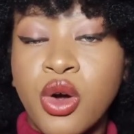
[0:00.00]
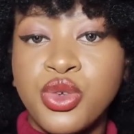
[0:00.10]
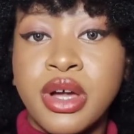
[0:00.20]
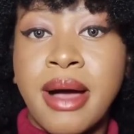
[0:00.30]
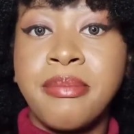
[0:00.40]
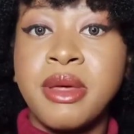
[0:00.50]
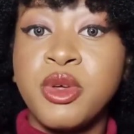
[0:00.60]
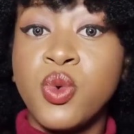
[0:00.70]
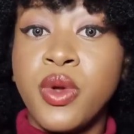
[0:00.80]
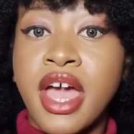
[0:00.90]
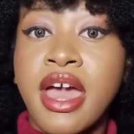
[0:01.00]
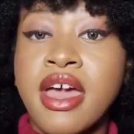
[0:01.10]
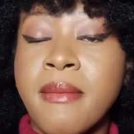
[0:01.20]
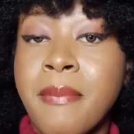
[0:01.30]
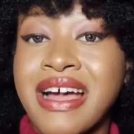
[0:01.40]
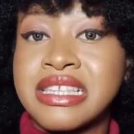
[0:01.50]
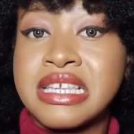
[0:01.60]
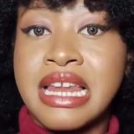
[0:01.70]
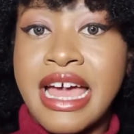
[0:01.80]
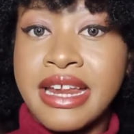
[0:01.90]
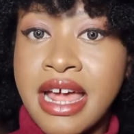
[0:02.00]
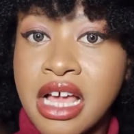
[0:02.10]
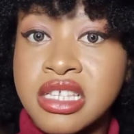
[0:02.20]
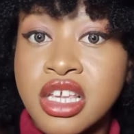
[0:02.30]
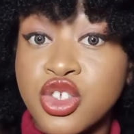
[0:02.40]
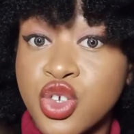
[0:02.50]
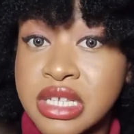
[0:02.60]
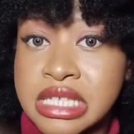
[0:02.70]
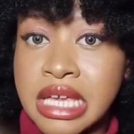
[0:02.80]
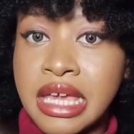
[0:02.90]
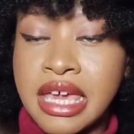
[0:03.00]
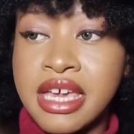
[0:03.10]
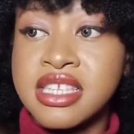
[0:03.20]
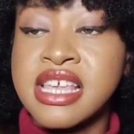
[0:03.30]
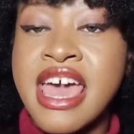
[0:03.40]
you can maybe wear panty liners just in case.